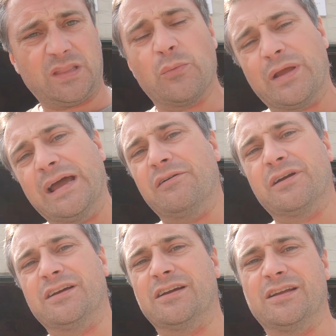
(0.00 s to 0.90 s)
we're now
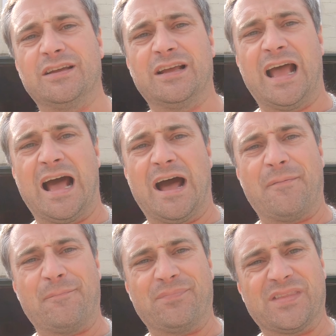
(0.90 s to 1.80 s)
gonna
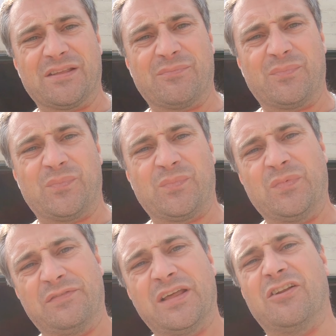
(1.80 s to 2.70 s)
um,
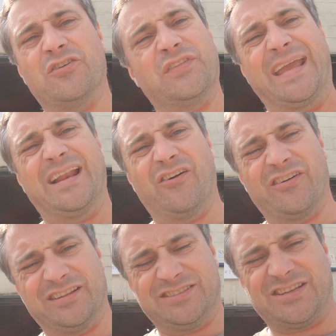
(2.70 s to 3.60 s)
they've done a lot of data
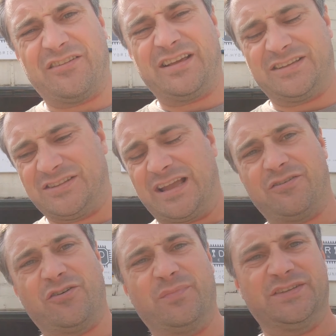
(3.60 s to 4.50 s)
logging so that's now
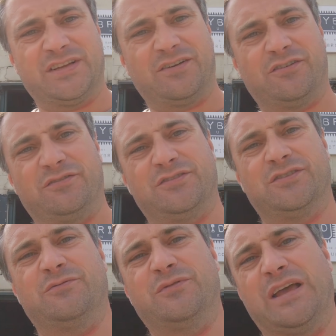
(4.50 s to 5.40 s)
got to be sent off
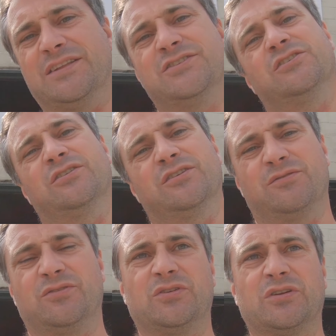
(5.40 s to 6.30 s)
to their tuning
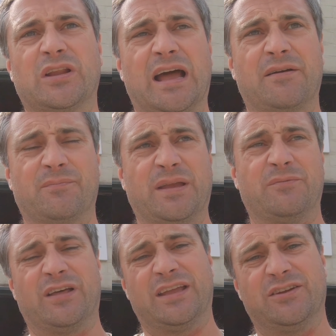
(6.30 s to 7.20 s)
uh,
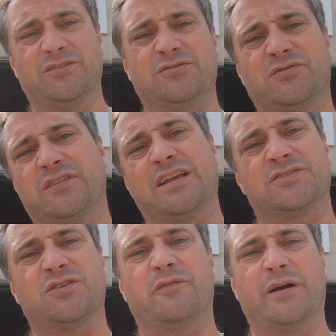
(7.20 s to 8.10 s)
people they use for their
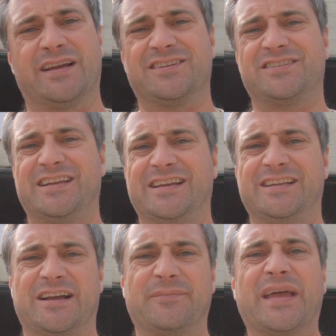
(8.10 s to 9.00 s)
software because they need to
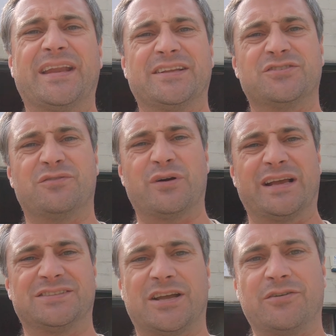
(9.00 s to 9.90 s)
update their
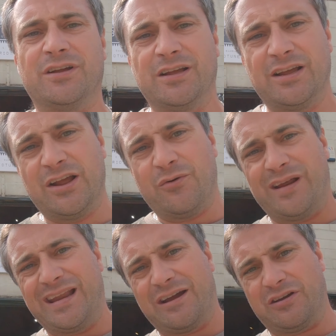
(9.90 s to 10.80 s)
software. So
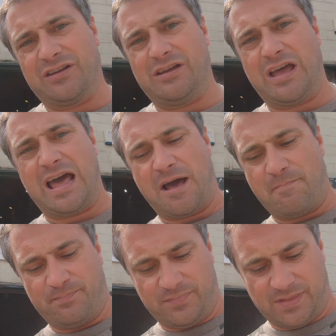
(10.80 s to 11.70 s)
we're now going to
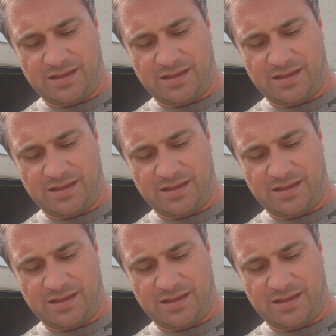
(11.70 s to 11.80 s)
um,